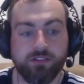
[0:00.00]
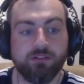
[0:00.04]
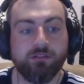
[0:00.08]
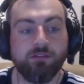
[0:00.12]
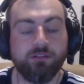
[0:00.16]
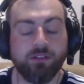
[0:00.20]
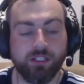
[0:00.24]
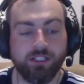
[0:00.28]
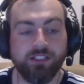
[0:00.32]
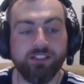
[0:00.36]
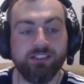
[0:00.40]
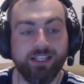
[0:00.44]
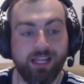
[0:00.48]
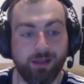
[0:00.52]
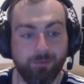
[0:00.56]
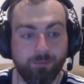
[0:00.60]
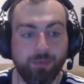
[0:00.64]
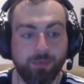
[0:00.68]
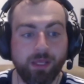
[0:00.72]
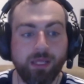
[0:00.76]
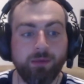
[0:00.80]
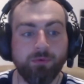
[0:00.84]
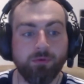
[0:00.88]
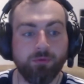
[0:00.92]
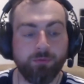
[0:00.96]
condemn
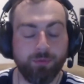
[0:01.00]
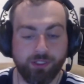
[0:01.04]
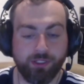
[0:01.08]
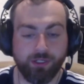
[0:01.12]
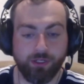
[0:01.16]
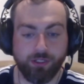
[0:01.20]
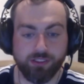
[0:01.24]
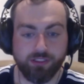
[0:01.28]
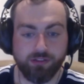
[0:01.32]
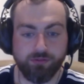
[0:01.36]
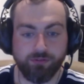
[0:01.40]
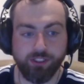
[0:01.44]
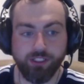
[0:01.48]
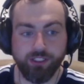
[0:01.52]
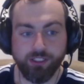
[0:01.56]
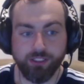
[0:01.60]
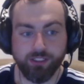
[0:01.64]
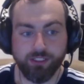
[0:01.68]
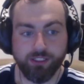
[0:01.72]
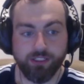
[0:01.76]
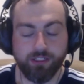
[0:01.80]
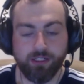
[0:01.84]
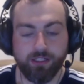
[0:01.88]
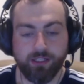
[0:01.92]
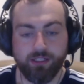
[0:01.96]
people because of it,
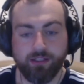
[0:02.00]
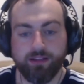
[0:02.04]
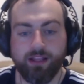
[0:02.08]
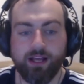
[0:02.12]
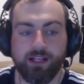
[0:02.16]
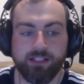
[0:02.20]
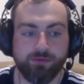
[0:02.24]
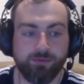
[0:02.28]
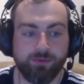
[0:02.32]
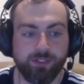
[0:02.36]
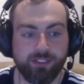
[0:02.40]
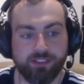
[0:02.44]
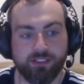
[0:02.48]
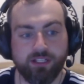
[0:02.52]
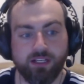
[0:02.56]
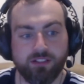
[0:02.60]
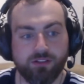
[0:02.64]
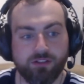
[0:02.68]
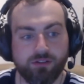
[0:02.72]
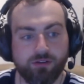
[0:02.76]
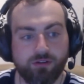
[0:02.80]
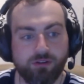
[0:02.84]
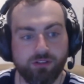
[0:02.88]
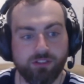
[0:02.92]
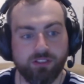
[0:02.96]
that's when it starts to
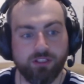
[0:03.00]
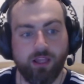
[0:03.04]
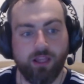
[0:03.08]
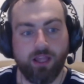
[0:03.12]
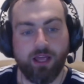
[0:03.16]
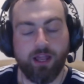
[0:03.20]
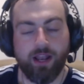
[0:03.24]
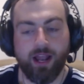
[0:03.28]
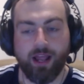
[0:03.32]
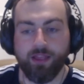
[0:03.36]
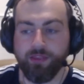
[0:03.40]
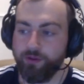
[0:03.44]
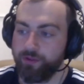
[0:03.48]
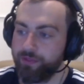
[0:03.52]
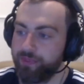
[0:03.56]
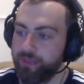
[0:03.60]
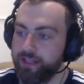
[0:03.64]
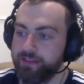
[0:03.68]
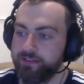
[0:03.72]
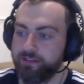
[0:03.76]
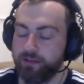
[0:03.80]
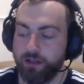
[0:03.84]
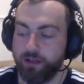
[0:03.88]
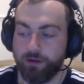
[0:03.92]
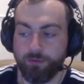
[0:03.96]
cross a line. And look,
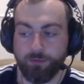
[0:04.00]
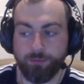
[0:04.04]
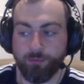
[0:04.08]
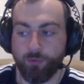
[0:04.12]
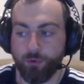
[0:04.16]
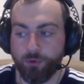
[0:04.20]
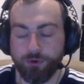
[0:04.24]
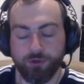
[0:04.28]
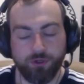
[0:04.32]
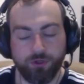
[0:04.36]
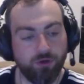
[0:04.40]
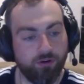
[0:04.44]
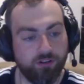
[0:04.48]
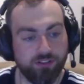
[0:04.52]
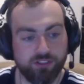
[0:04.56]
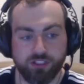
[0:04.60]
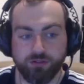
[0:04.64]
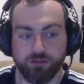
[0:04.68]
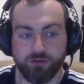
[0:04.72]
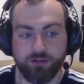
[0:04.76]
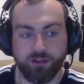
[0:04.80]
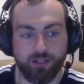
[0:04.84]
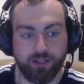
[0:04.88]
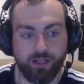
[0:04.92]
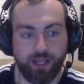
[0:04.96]
there's more nuance to
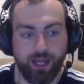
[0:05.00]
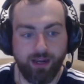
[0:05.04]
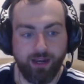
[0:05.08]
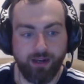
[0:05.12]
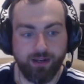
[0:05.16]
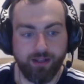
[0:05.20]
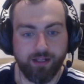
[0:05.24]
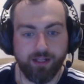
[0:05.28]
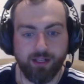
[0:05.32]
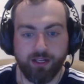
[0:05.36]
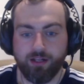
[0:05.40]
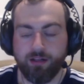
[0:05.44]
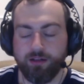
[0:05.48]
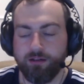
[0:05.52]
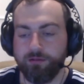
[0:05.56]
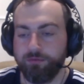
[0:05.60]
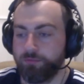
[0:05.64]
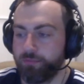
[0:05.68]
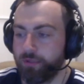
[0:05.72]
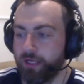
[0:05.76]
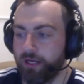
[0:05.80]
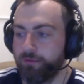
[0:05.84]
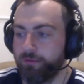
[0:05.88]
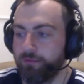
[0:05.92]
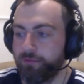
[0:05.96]
it than that,
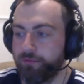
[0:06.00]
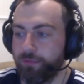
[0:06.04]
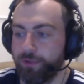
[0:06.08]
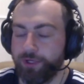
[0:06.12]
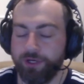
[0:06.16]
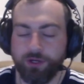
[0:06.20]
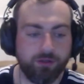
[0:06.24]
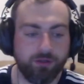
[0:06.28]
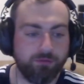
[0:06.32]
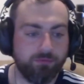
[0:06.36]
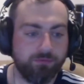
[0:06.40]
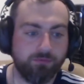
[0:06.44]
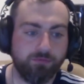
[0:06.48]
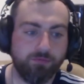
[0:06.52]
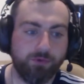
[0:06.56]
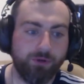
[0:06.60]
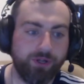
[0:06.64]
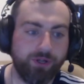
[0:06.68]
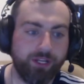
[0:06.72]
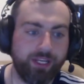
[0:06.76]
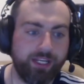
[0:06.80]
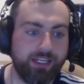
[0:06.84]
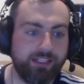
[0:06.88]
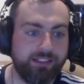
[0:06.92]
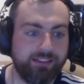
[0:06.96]
but we're not
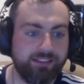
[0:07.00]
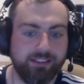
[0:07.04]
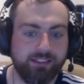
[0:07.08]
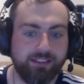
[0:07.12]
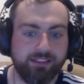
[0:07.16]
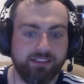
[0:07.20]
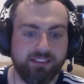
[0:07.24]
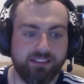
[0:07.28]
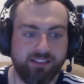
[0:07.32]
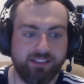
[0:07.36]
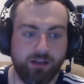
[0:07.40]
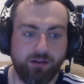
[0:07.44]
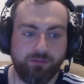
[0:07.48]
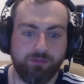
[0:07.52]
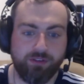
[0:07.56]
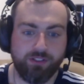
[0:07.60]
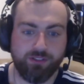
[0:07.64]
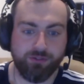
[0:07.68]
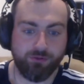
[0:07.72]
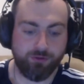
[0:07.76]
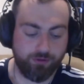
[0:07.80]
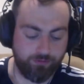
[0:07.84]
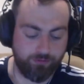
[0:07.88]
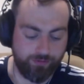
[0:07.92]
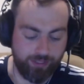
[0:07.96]
here to delve into
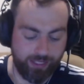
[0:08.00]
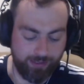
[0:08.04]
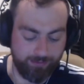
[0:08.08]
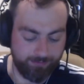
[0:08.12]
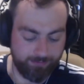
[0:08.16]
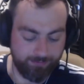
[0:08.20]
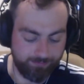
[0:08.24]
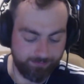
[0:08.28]
all of that.